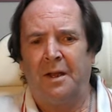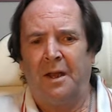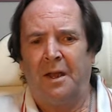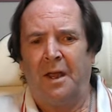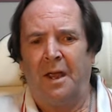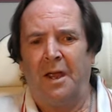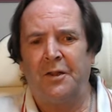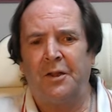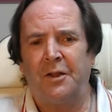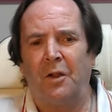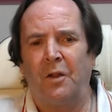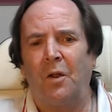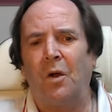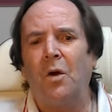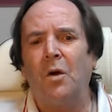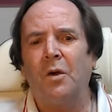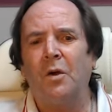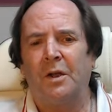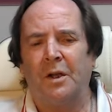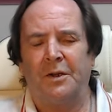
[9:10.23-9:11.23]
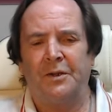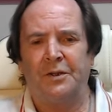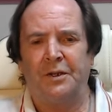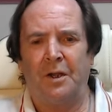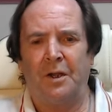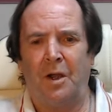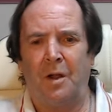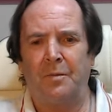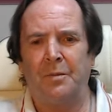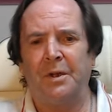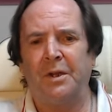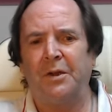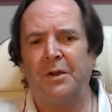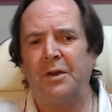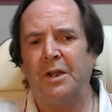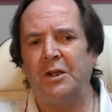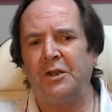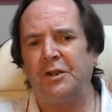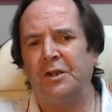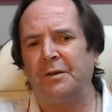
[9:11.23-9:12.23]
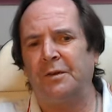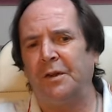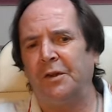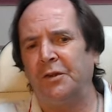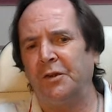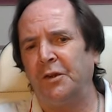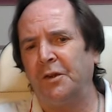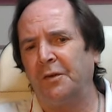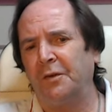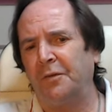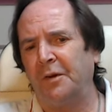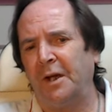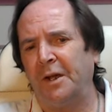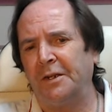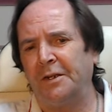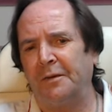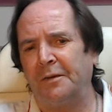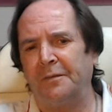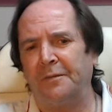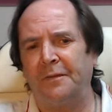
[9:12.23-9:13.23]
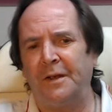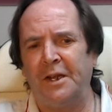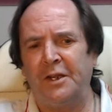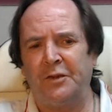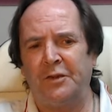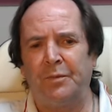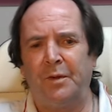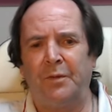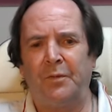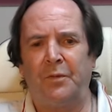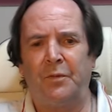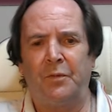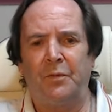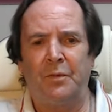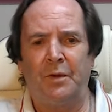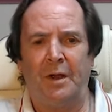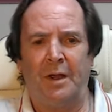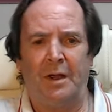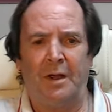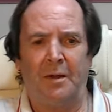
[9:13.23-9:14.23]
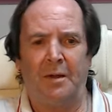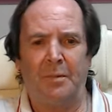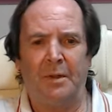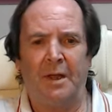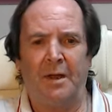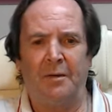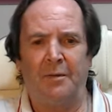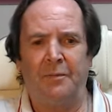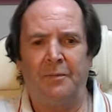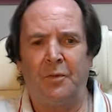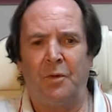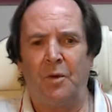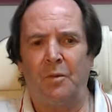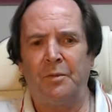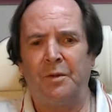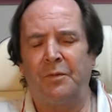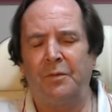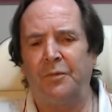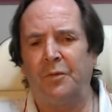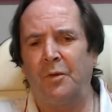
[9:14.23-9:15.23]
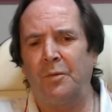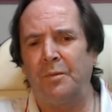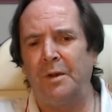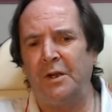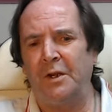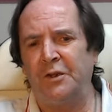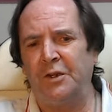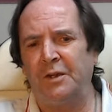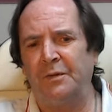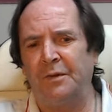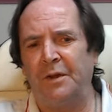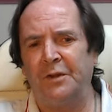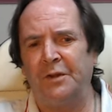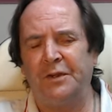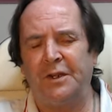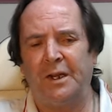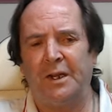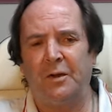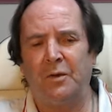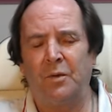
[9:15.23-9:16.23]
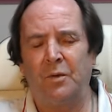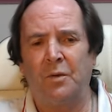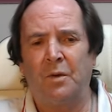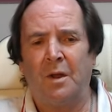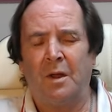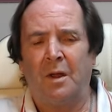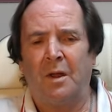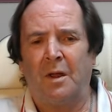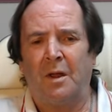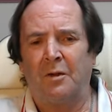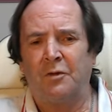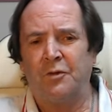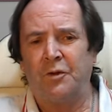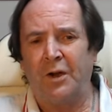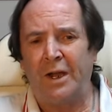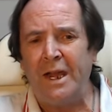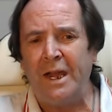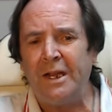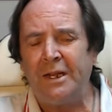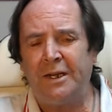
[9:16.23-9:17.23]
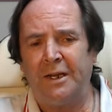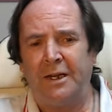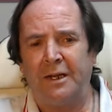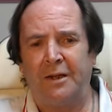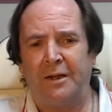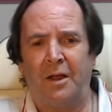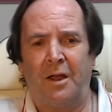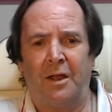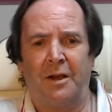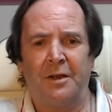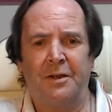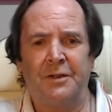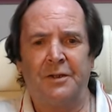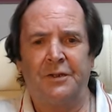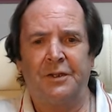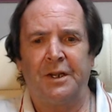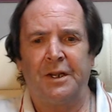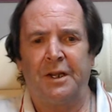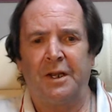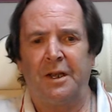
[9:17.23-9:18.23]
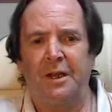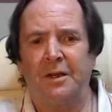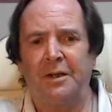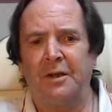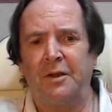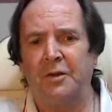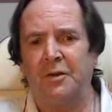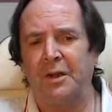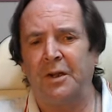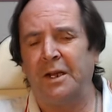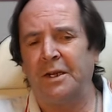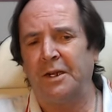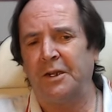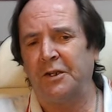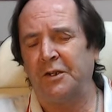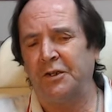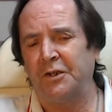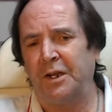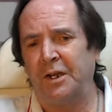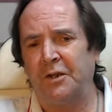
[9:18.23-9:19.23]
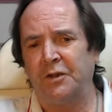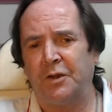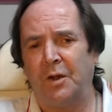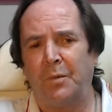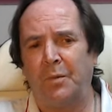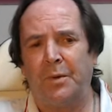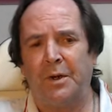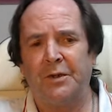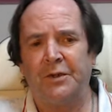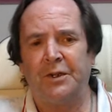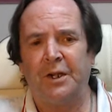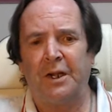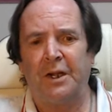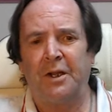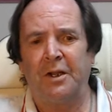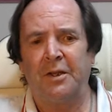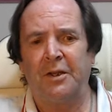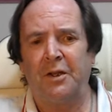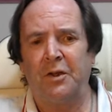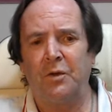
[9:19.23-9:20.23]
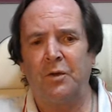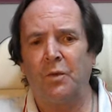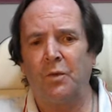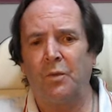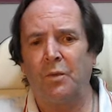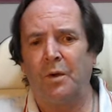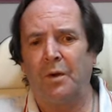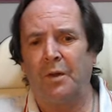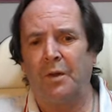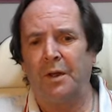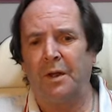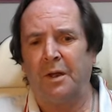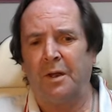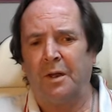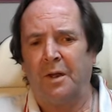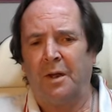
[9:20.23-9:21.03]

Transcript: In the longer term, the creation of a unified investment platform, the formation of a single trading currency and a grain exchange are particularly noteworthy.